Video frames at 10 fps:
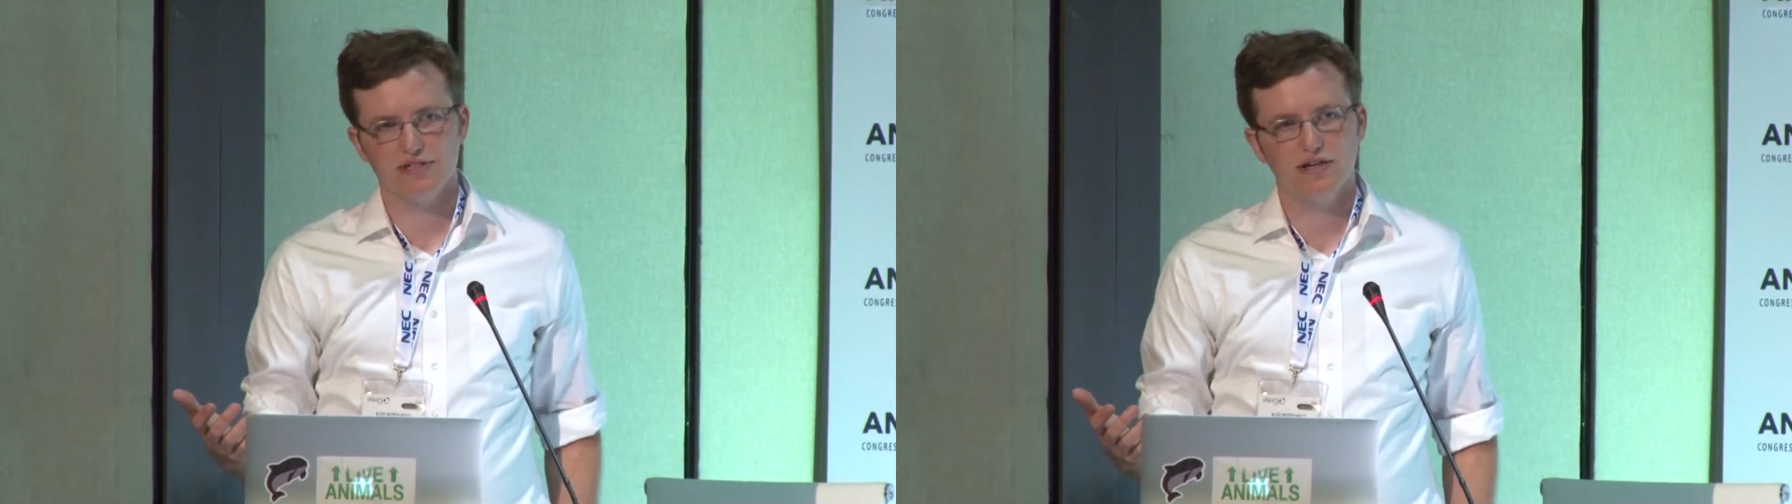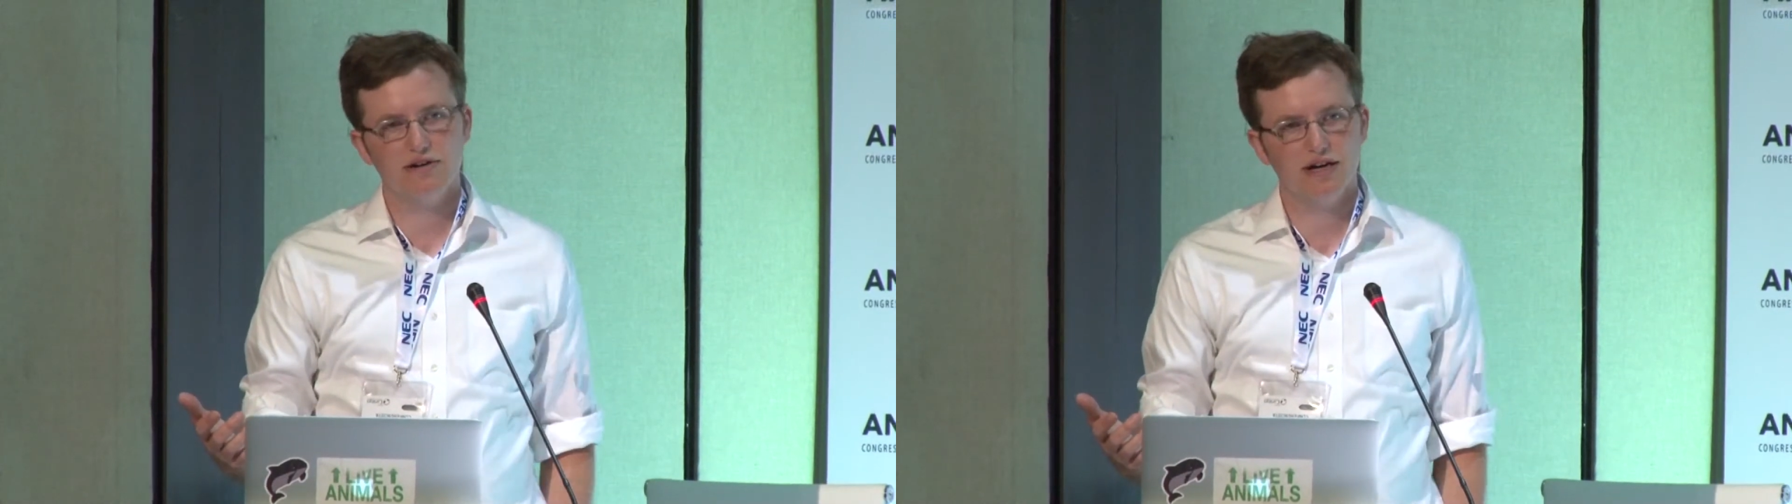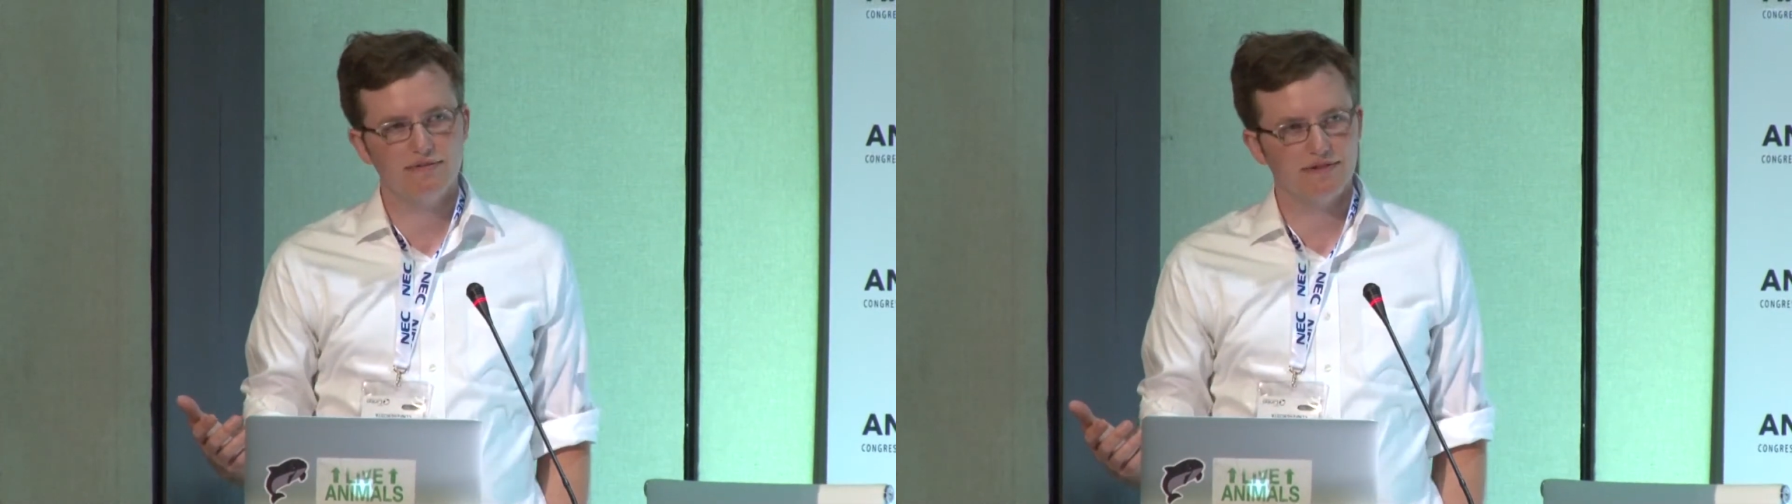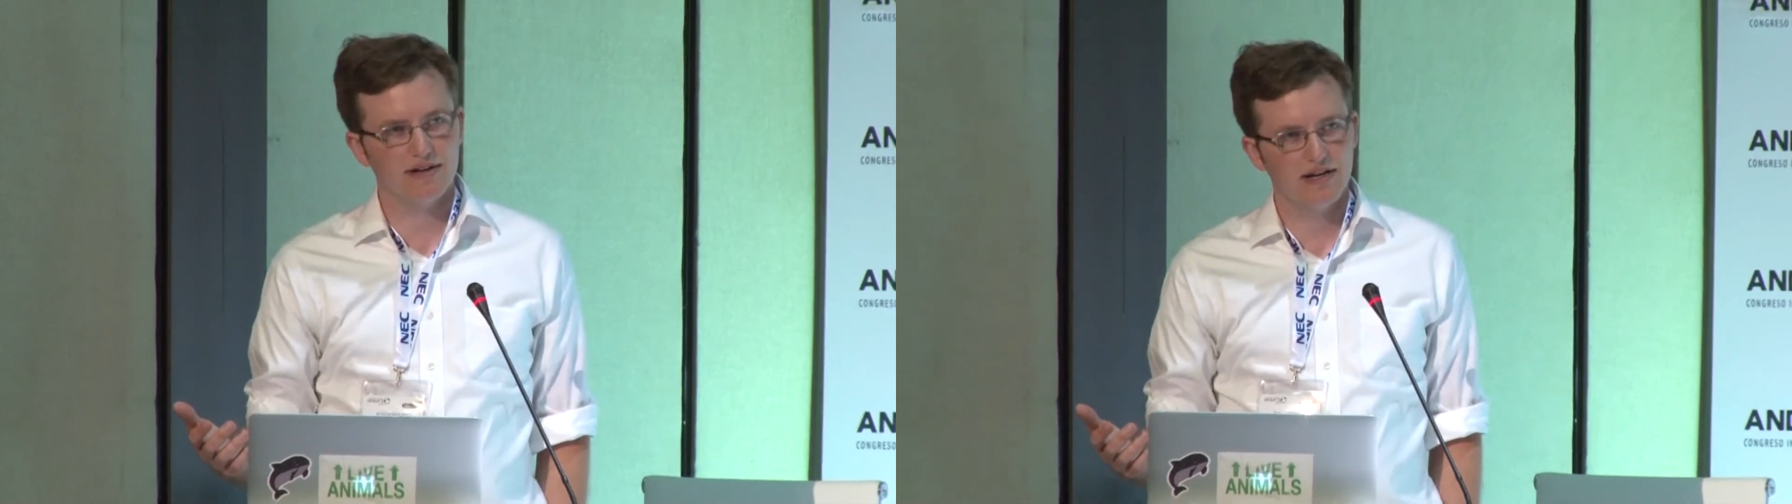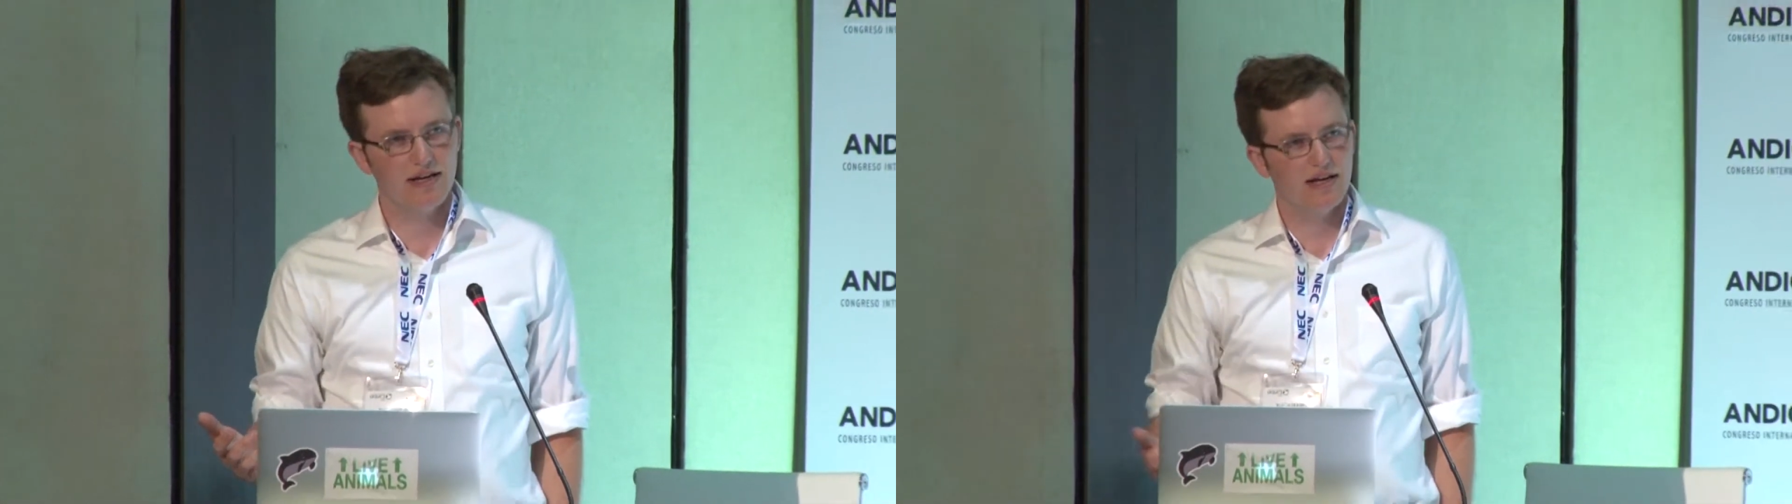no
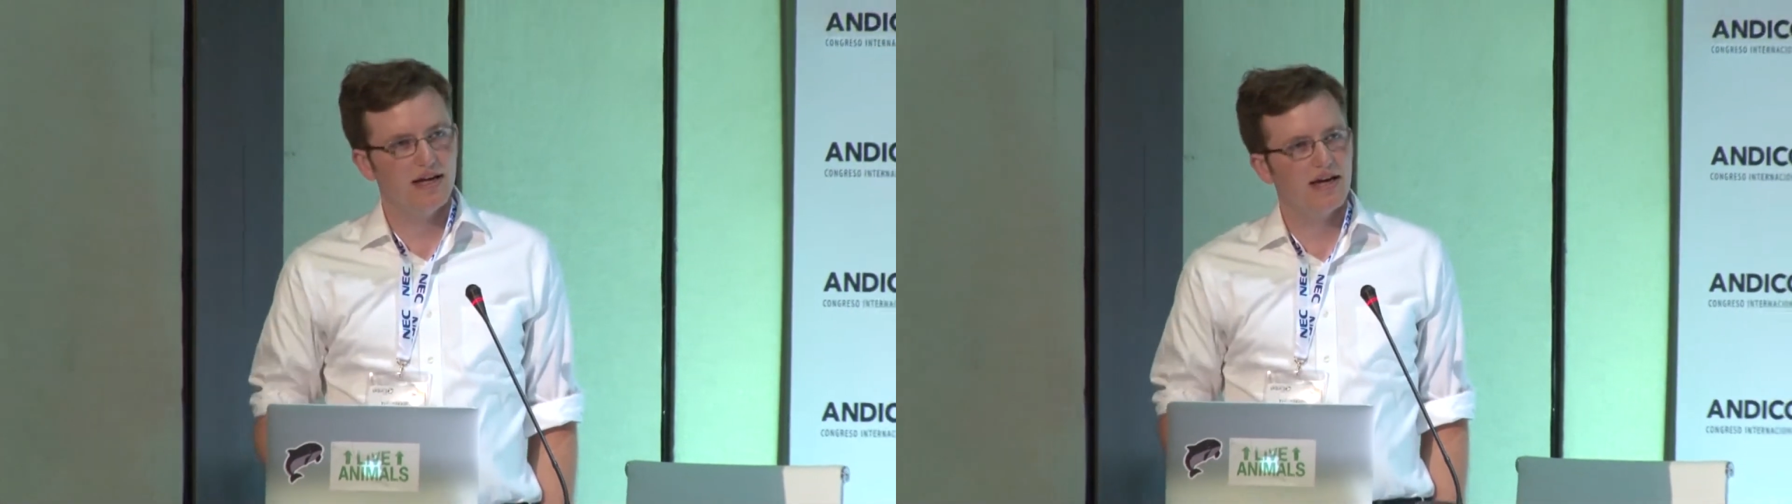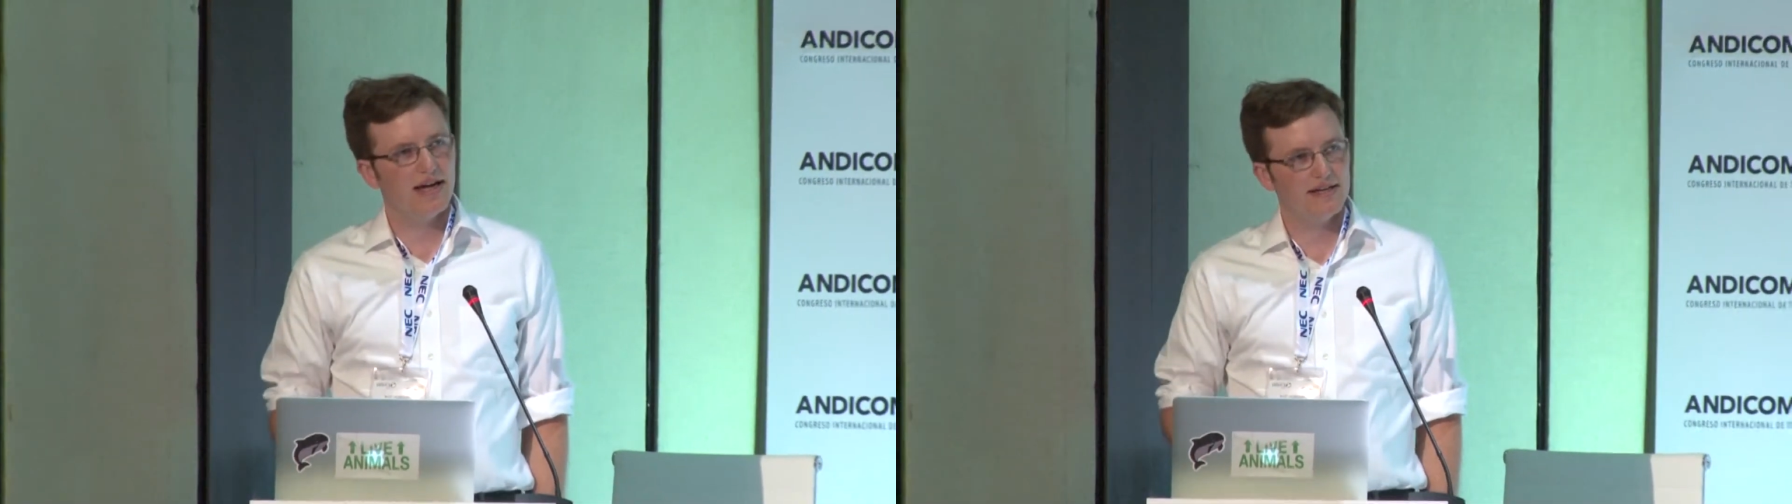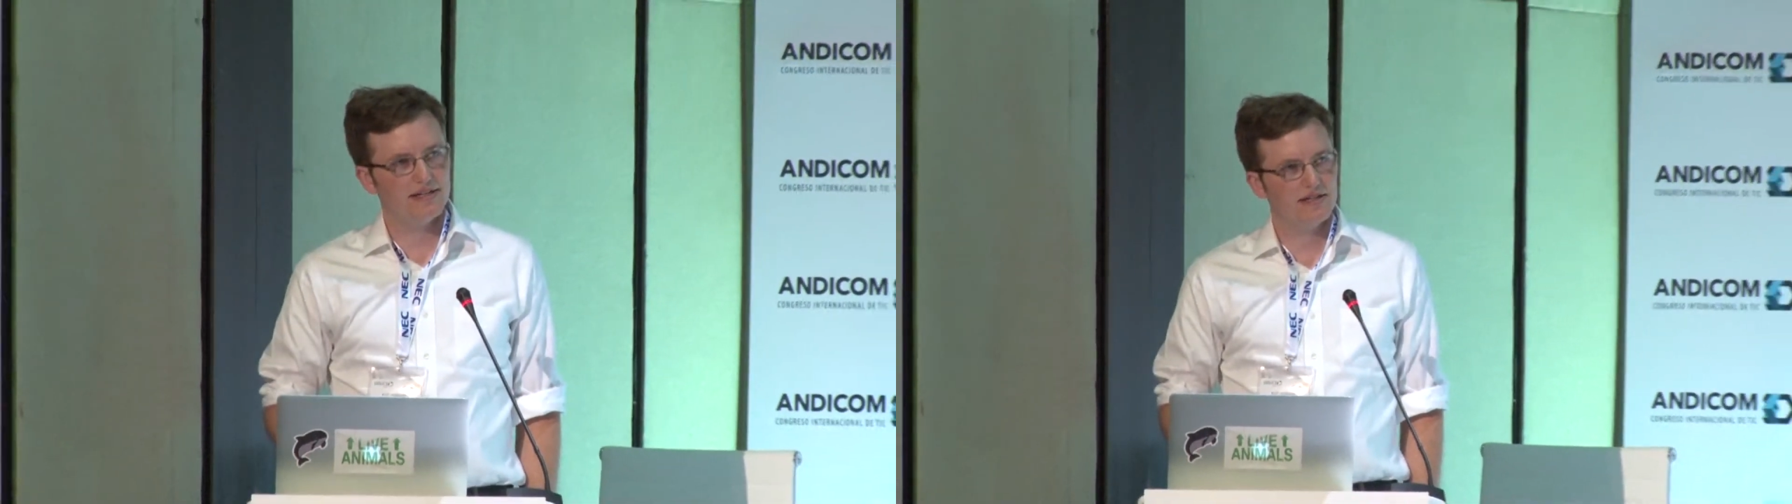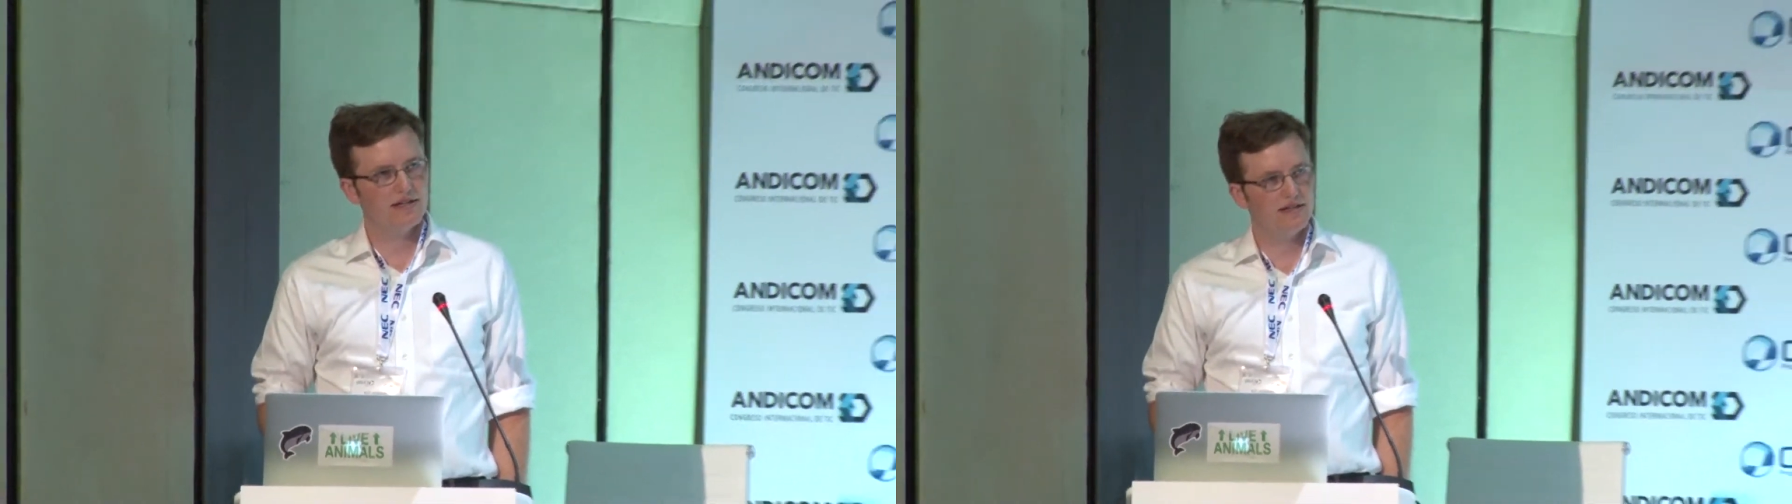effort and